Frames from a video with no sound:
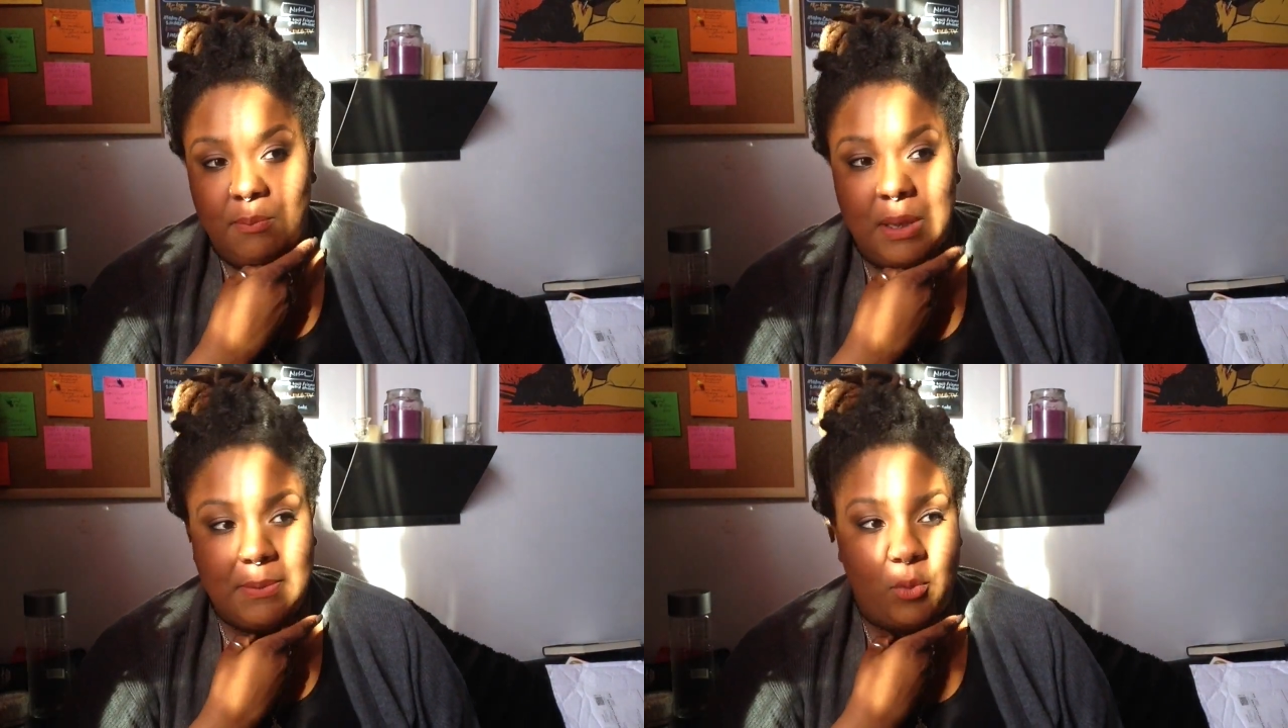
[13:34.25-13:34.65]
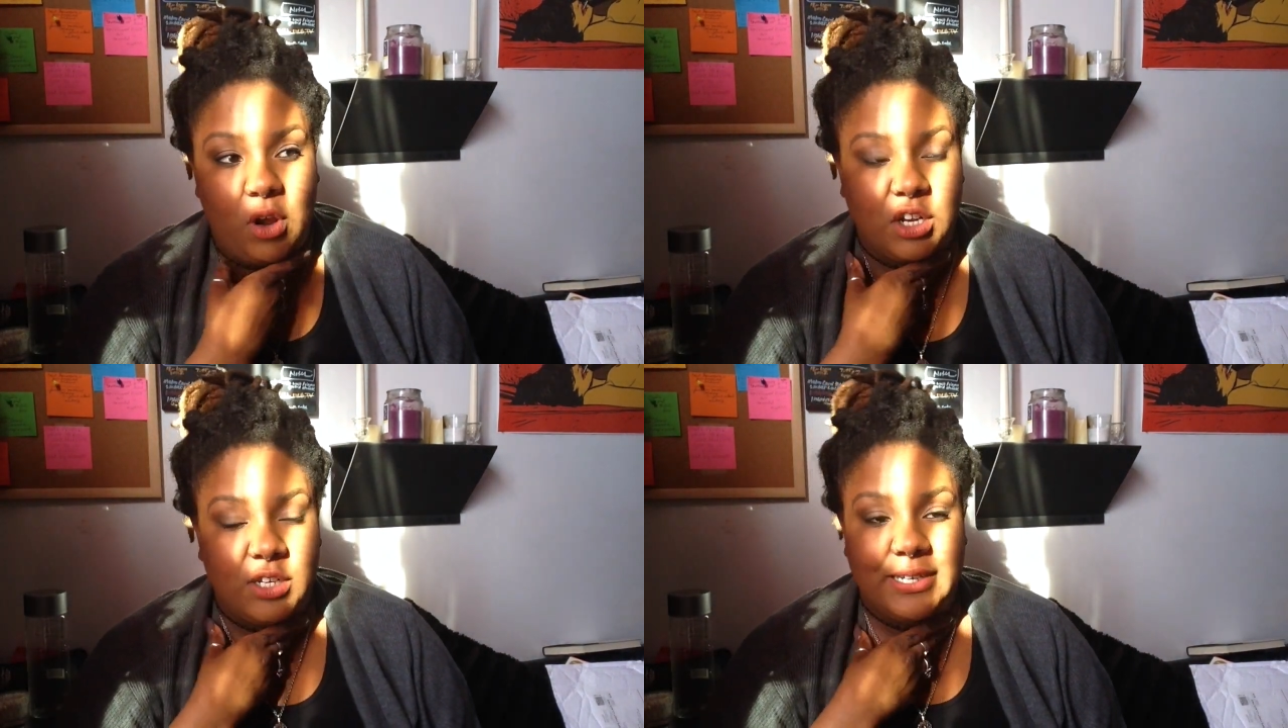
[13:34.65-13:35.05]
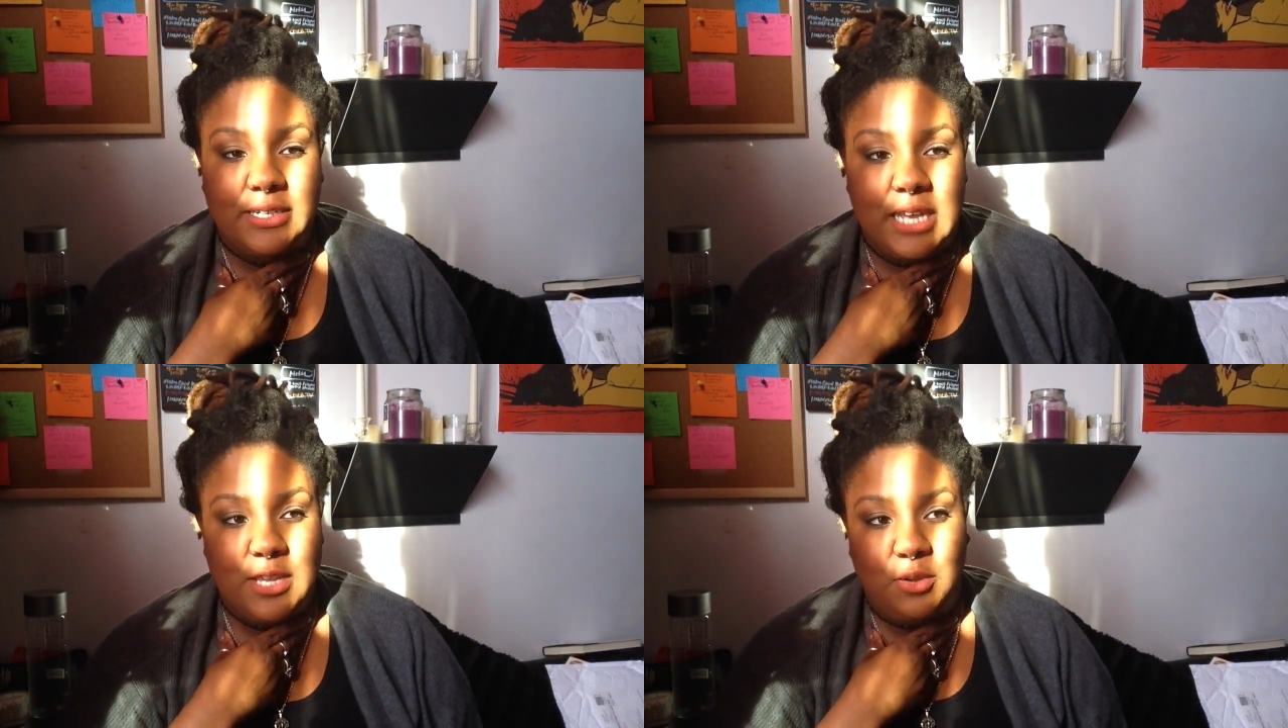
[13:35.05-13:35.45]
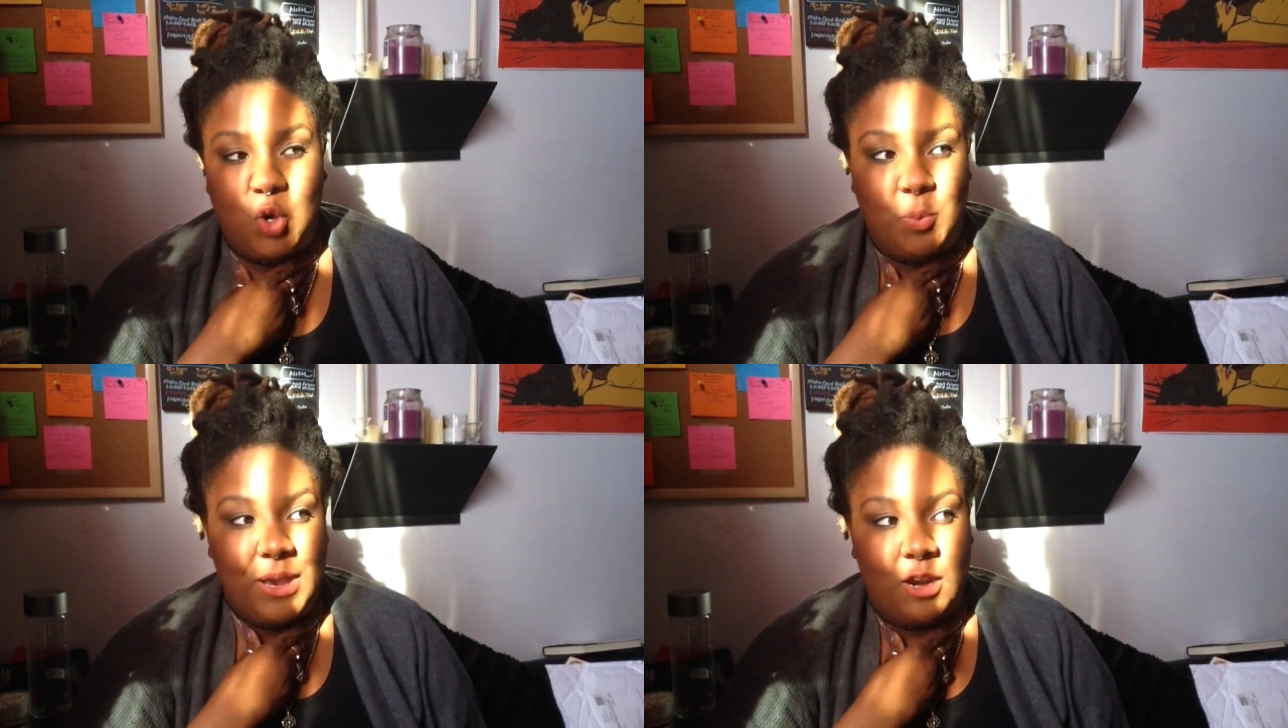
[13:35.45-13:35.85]
maybe when on a good day you
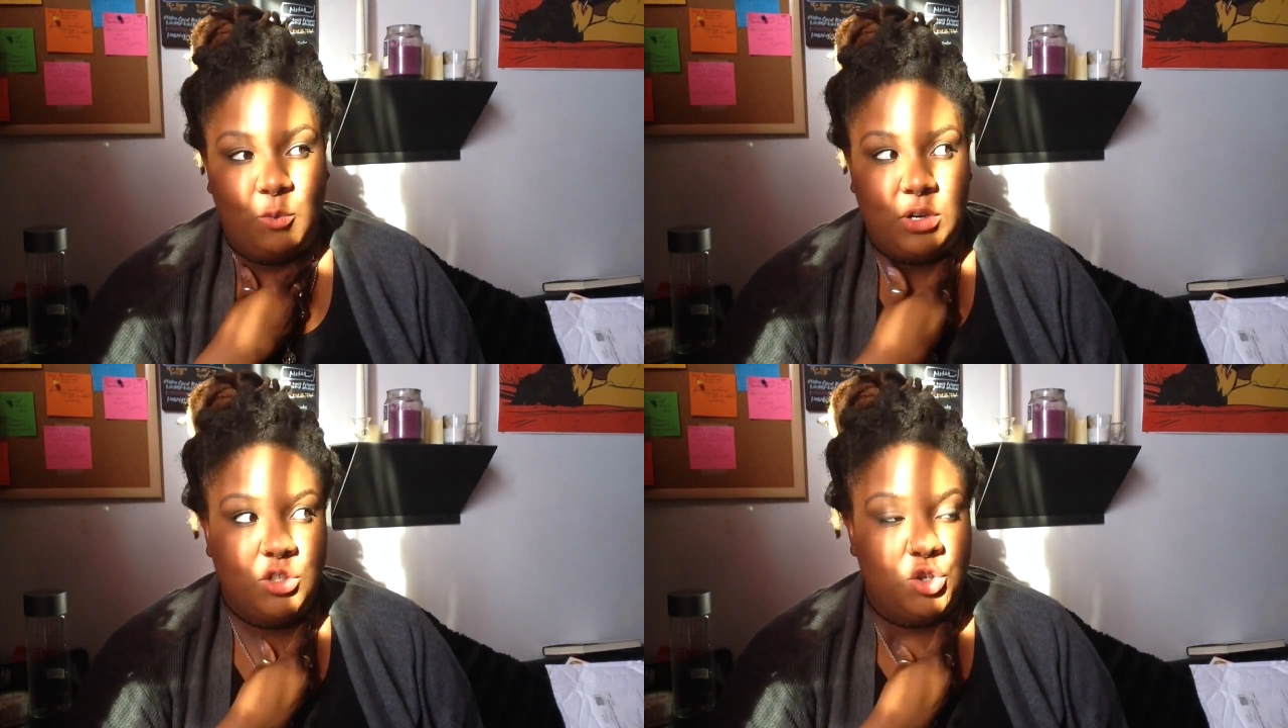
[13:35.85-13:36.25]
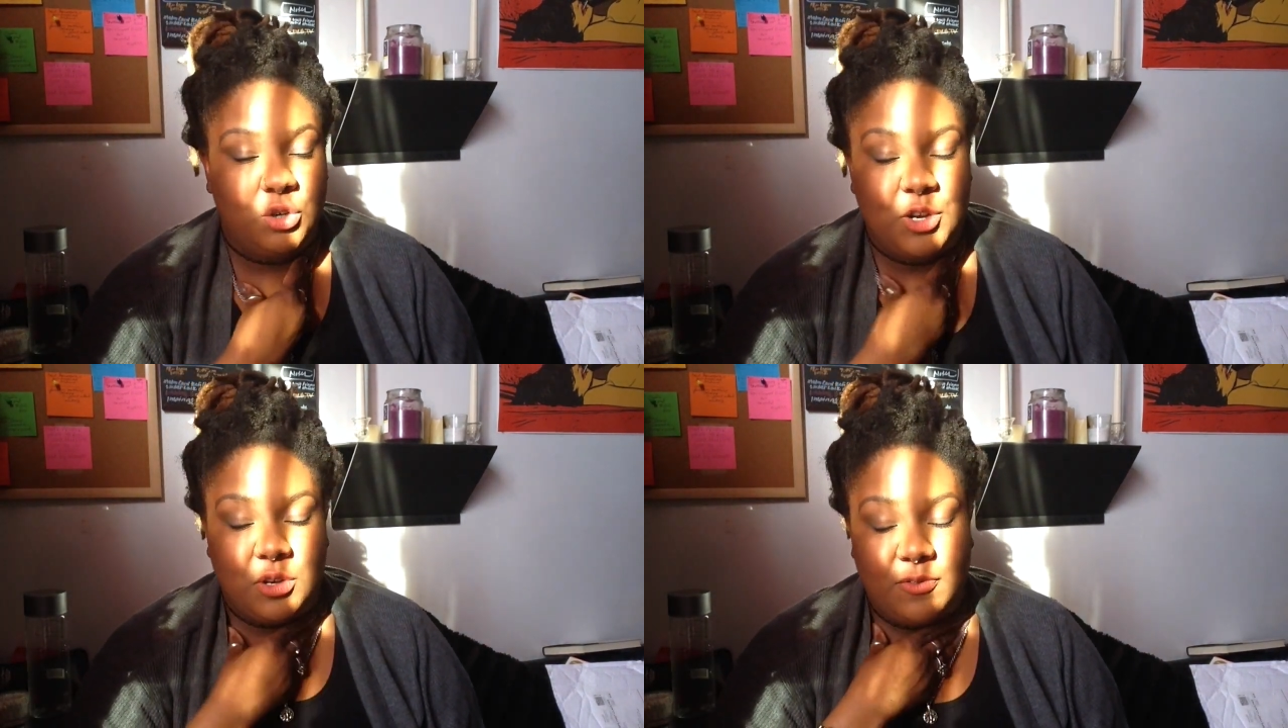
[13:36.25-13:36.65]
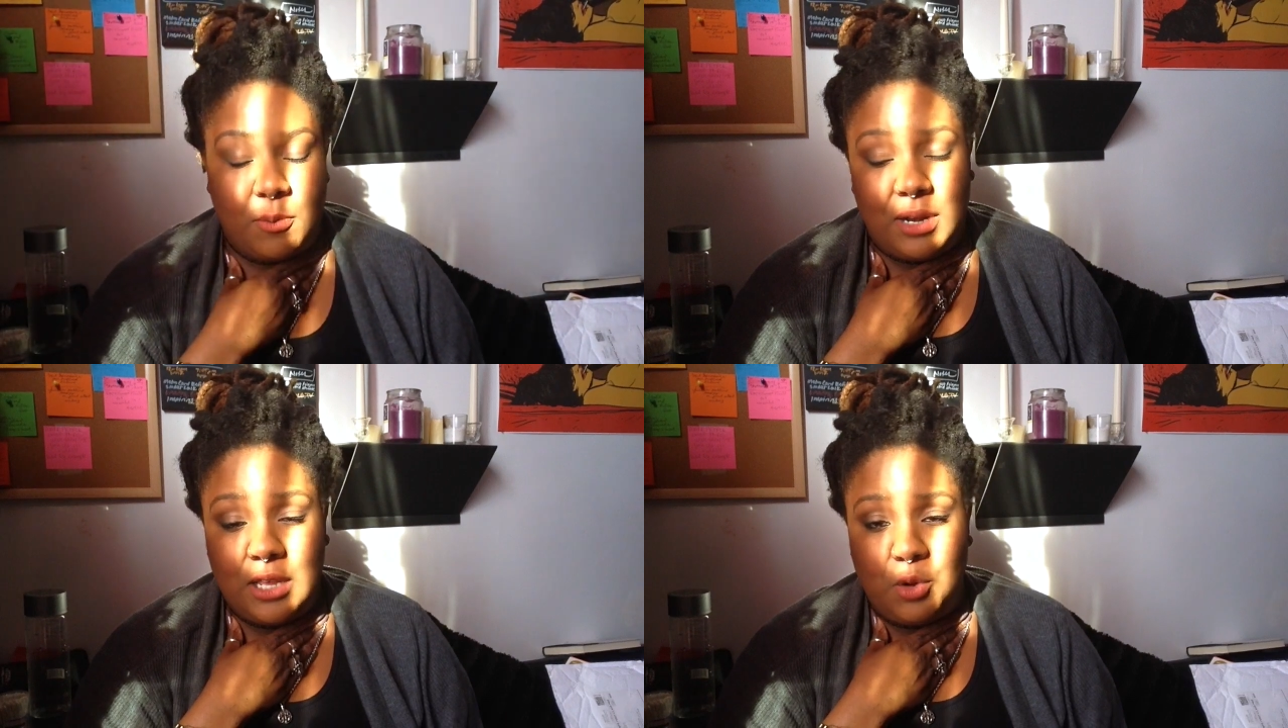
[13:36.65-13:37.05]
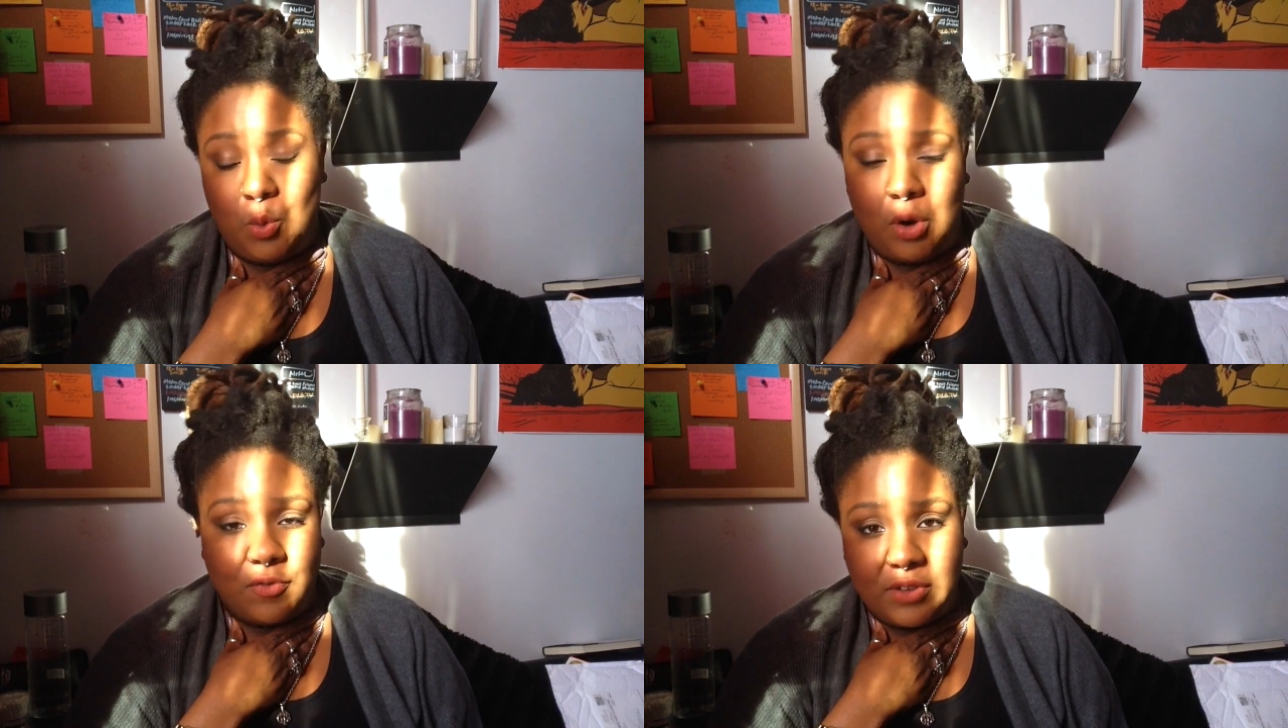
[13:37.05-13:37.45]
go back and read a journal entry from a day that you
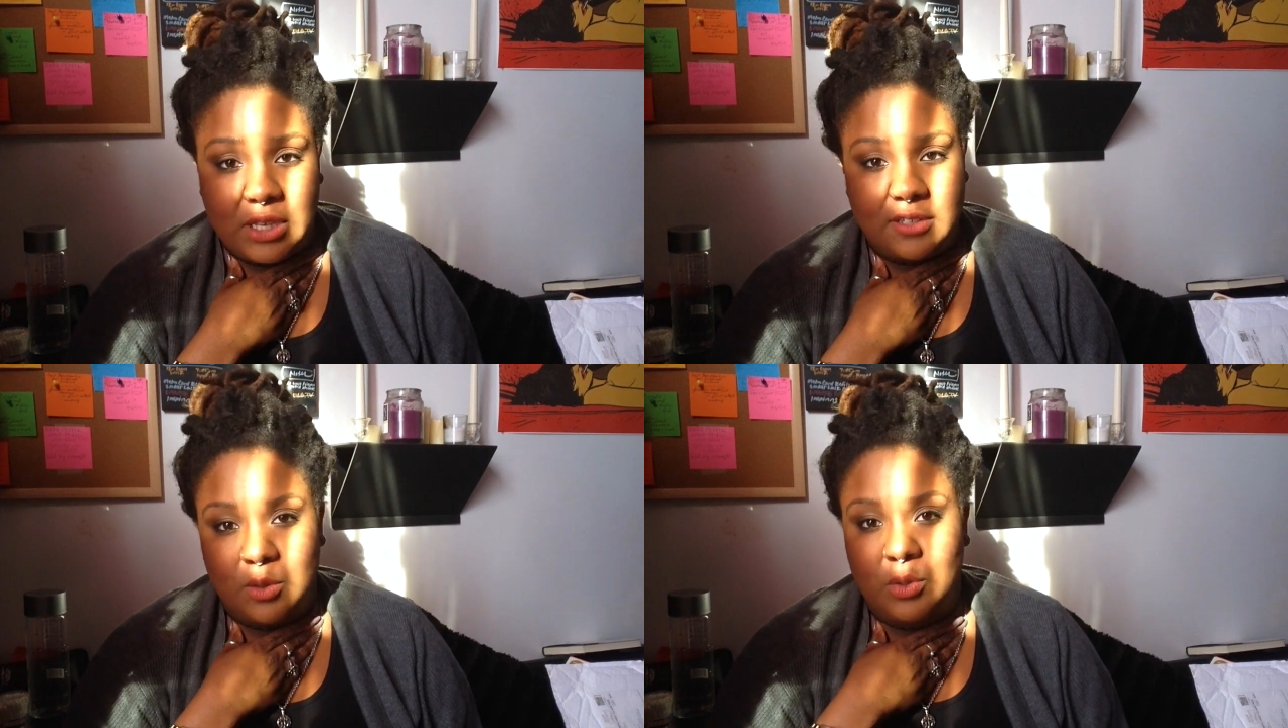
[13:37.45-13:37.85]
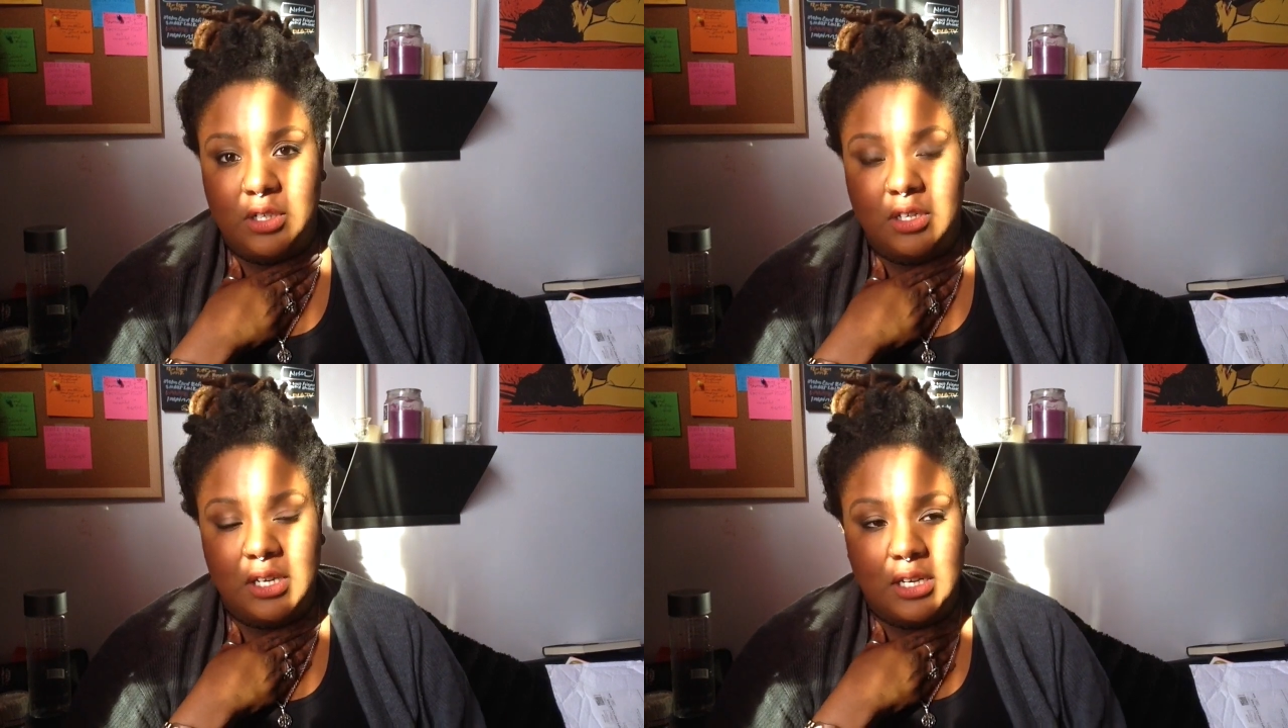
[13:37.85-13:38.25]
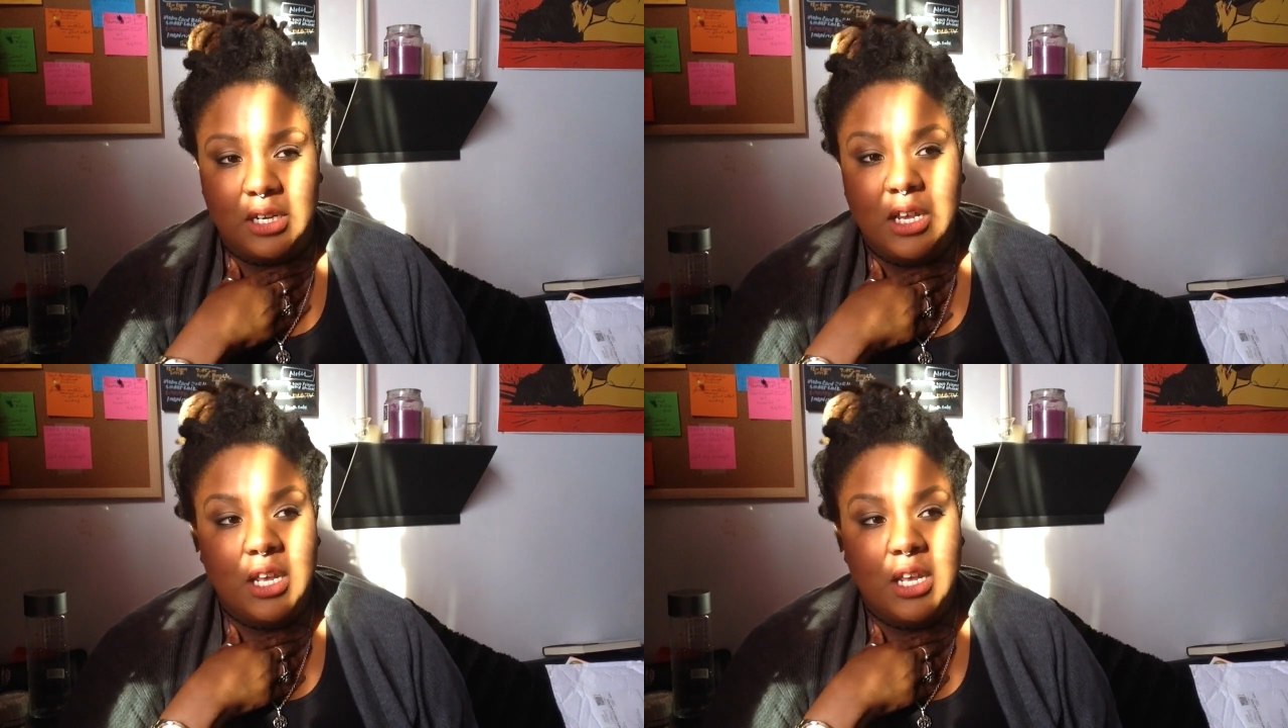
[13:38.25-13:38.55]
weren't feeling so good, and